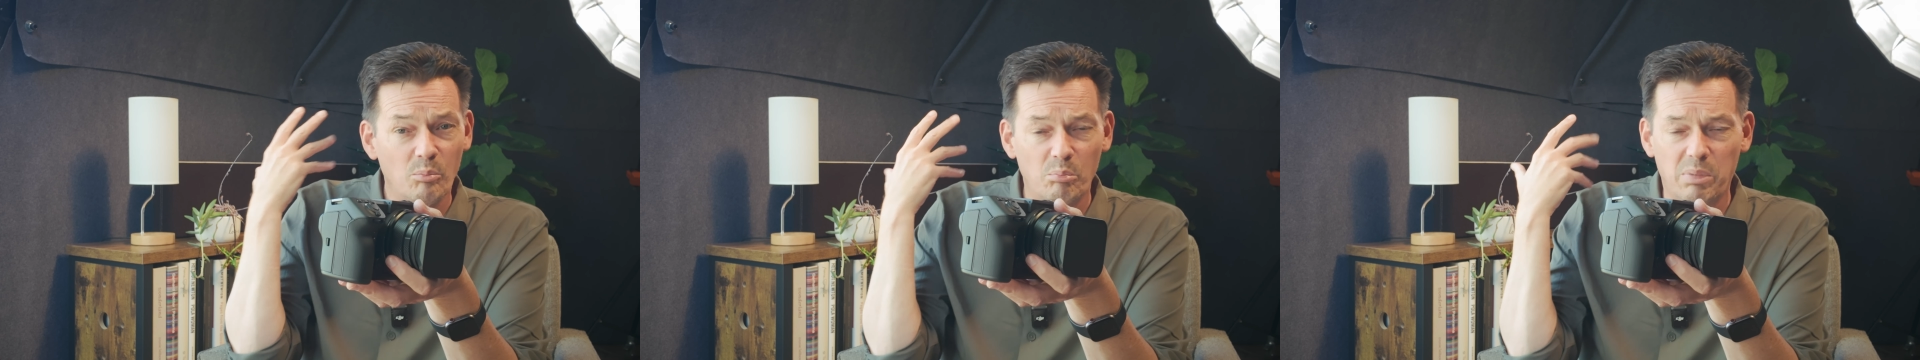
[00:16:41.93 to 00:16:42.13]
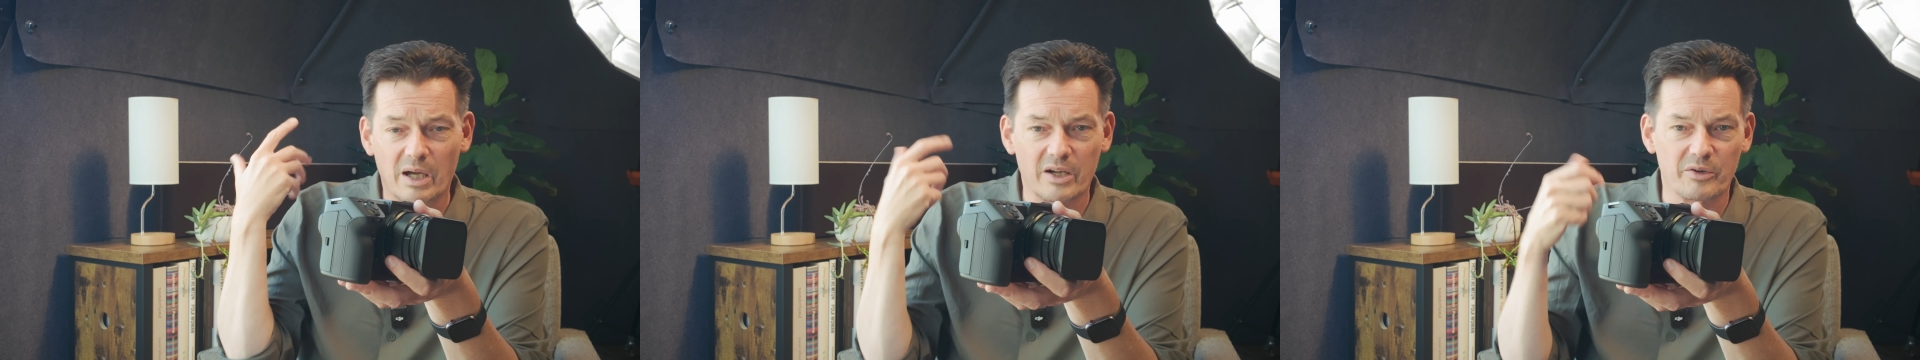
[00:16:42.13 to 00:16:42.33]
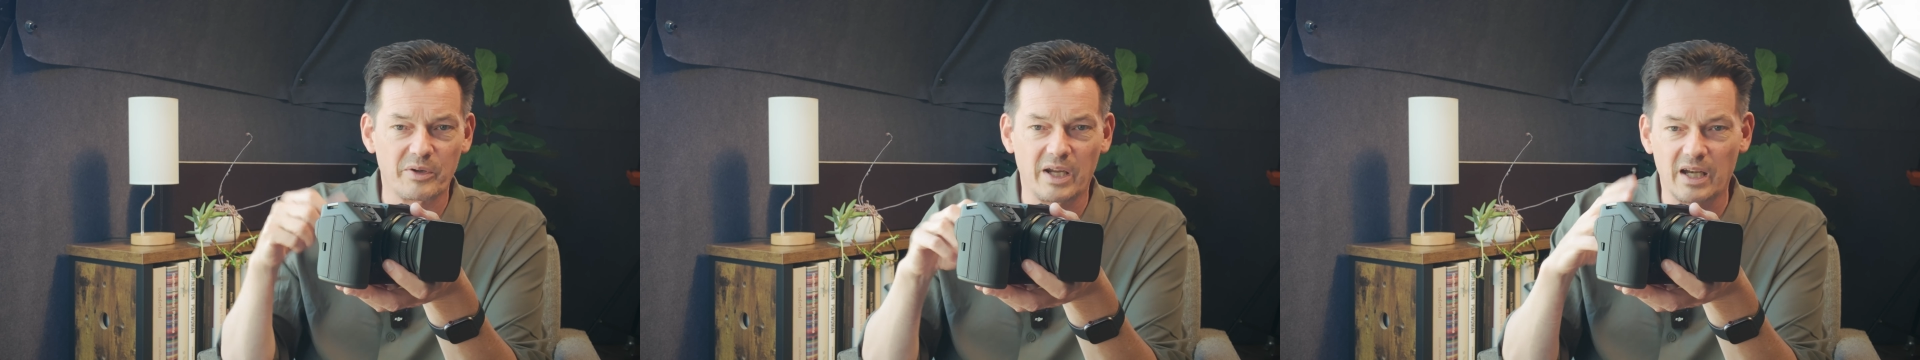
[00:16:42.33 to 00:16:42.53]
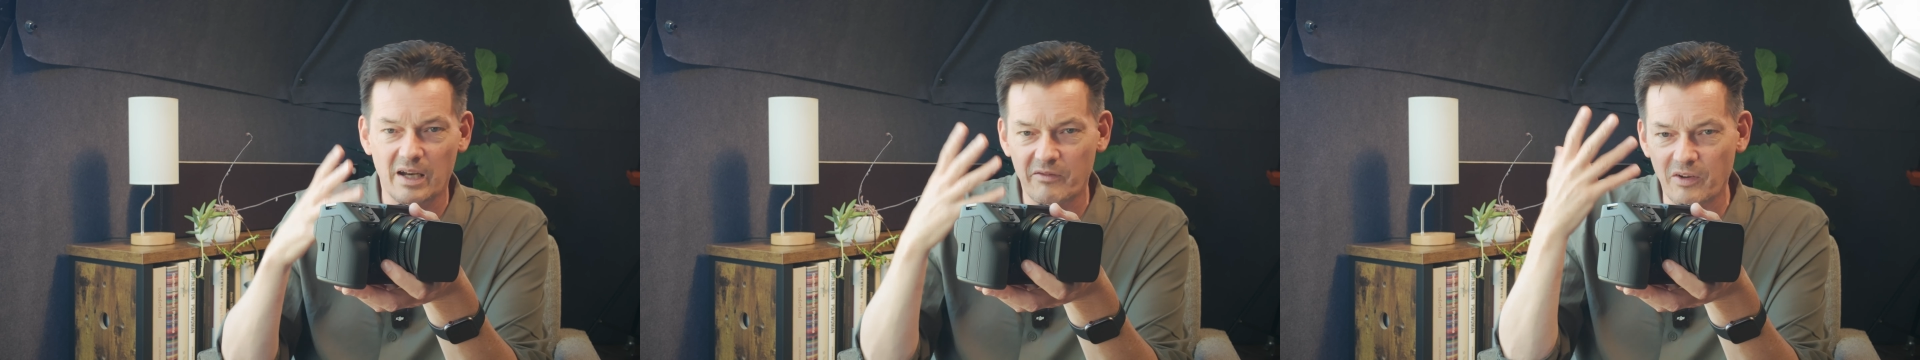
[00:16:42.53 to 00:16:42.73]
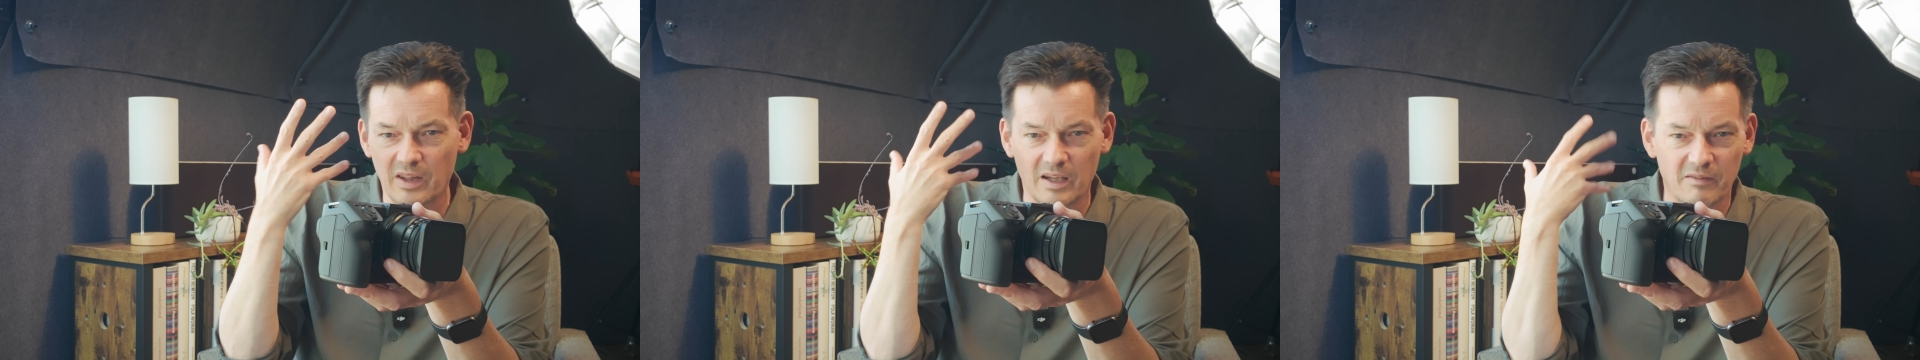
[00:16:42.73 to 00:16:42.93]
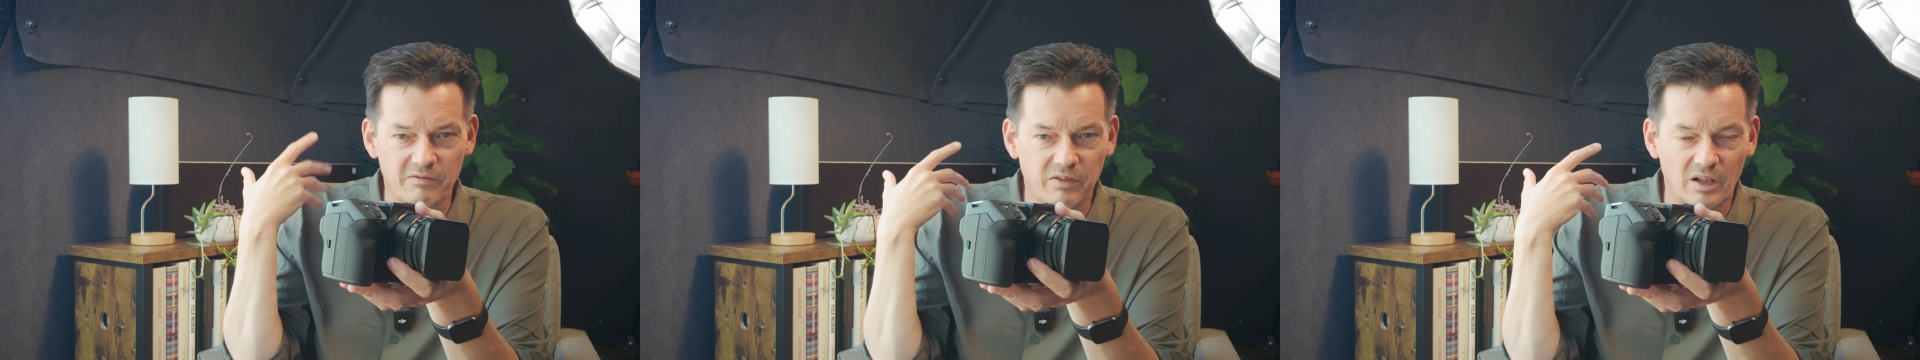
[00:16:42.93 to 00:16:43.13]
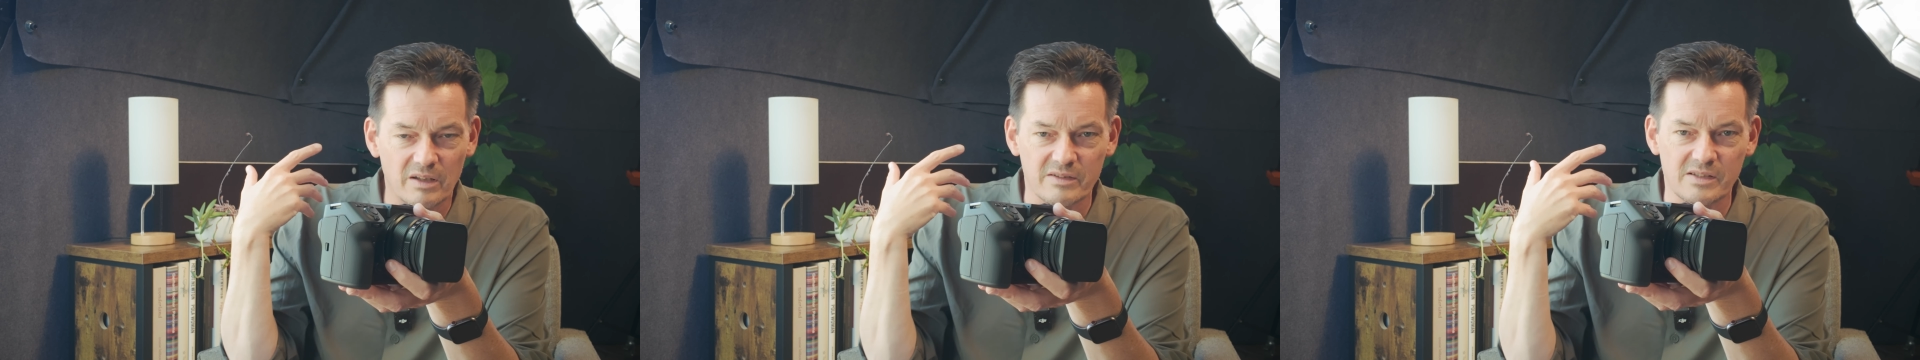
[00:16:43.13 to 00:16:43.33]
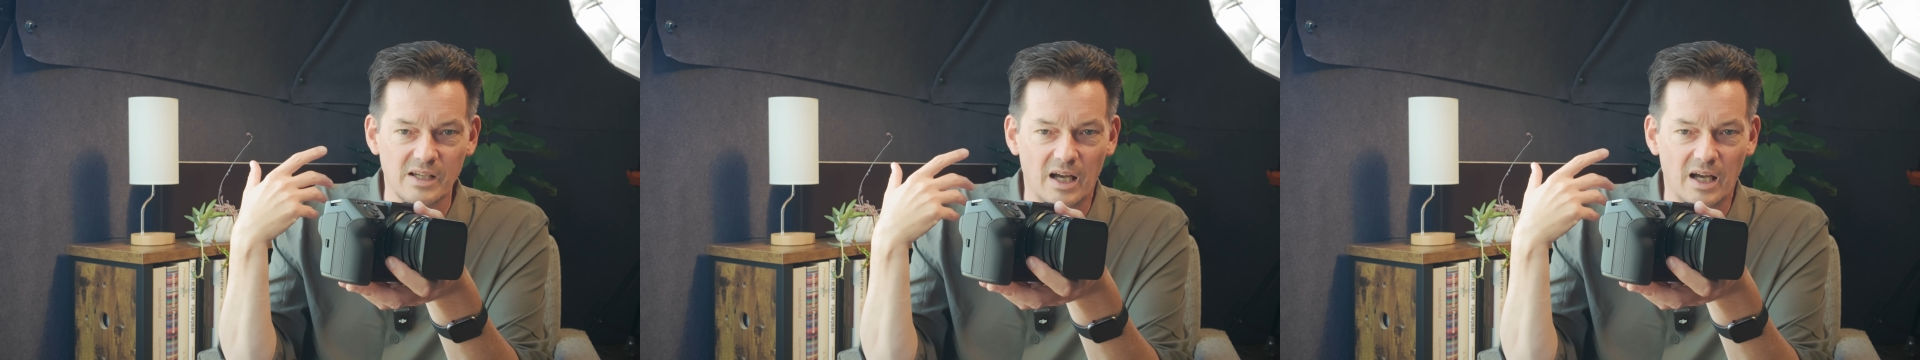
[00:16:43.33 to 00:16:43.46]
buttery and everything falls